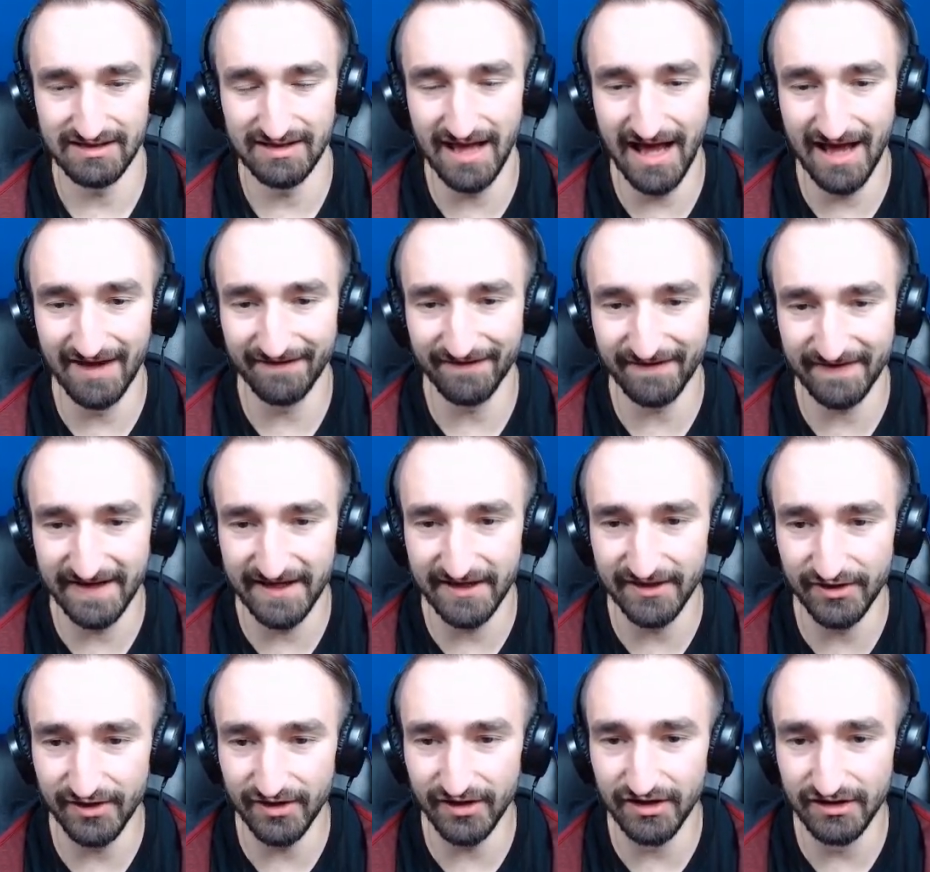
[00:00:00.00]
I
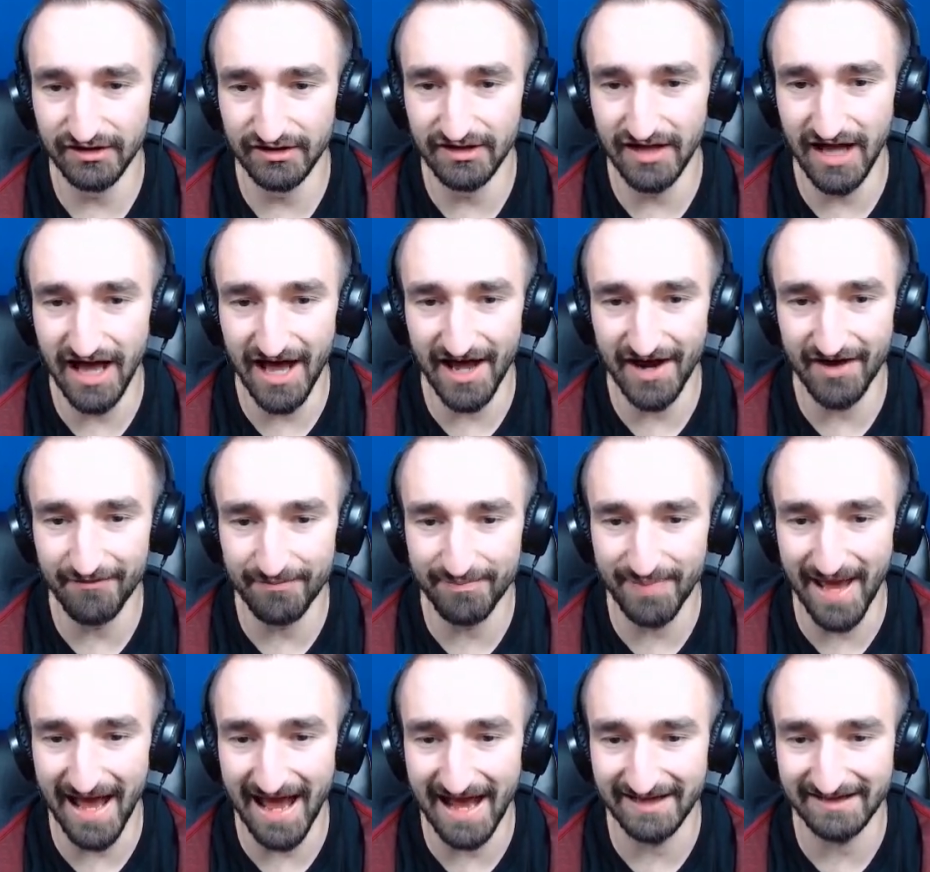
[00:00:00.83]
hear a lot
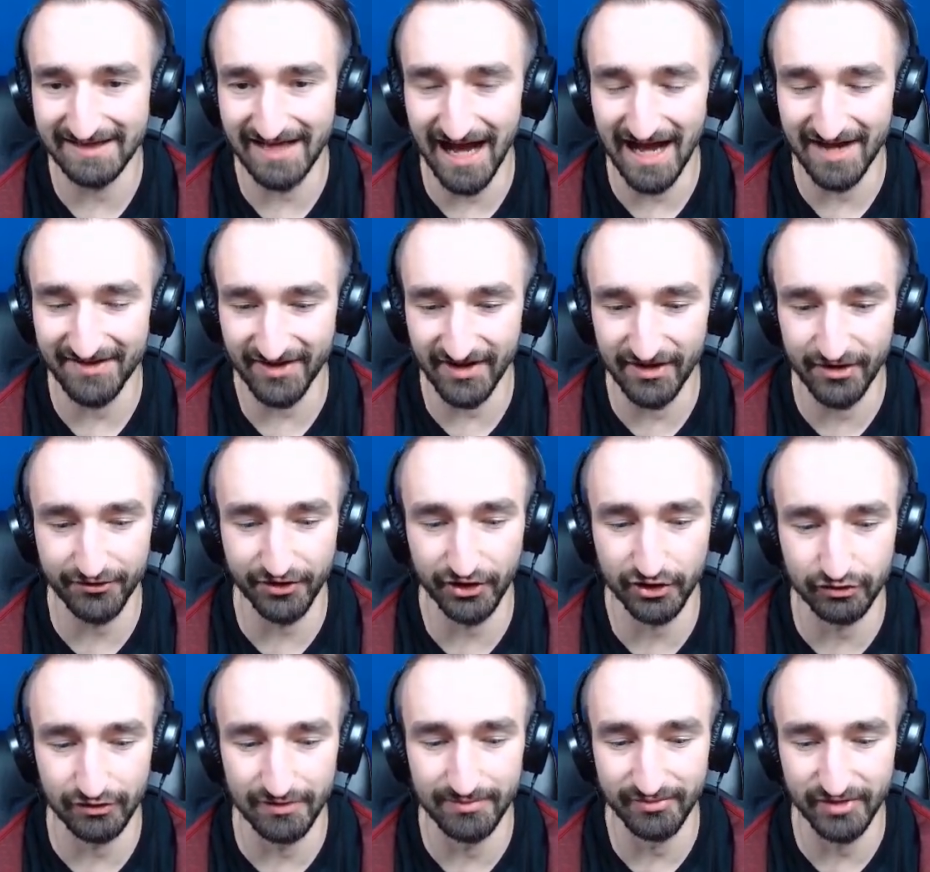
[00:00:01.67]
of bad guys. There's
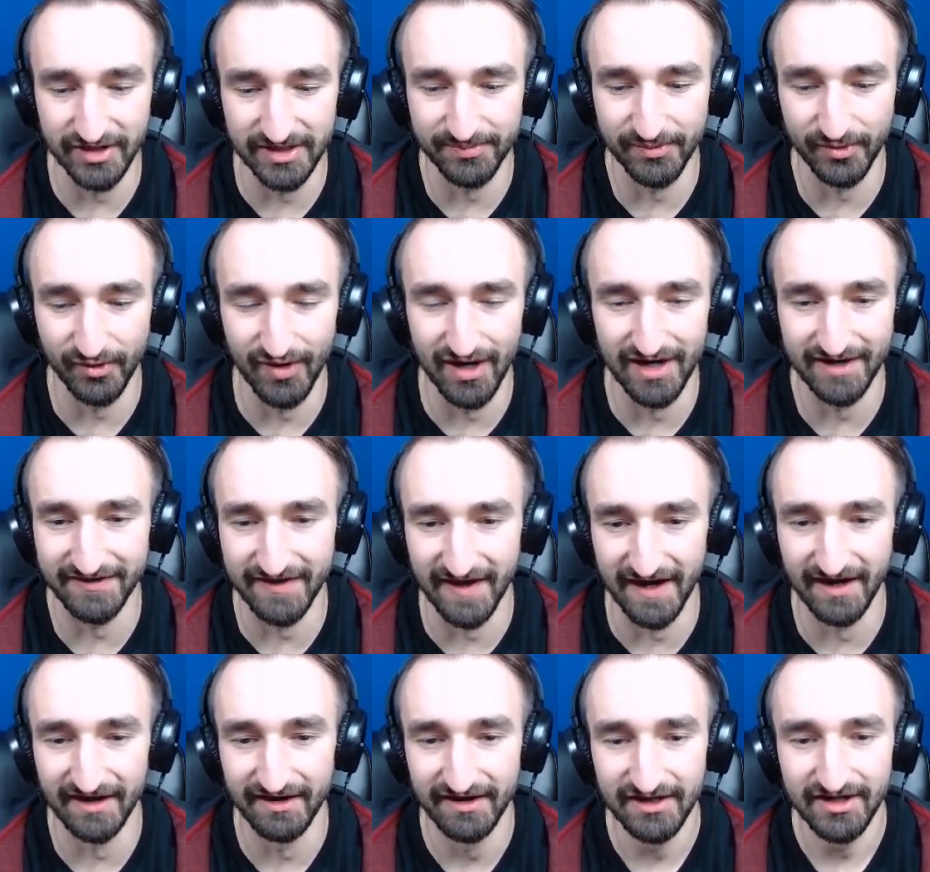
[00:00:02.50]
a Grim Reaper right
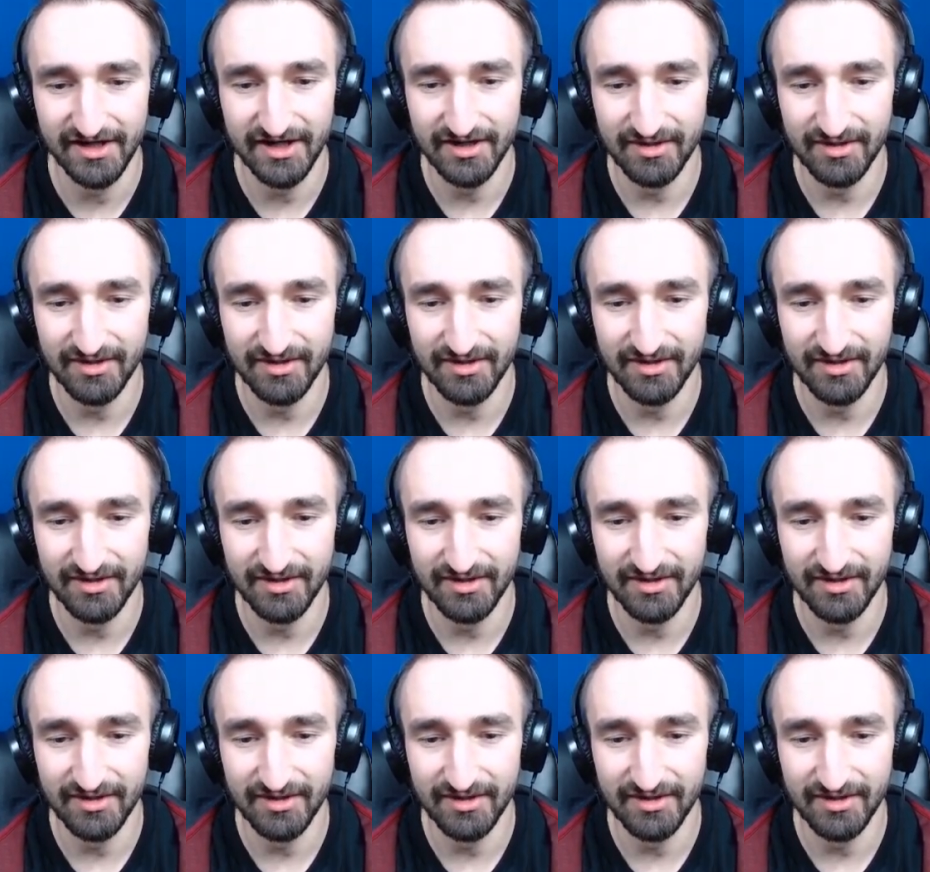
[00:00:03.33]
there.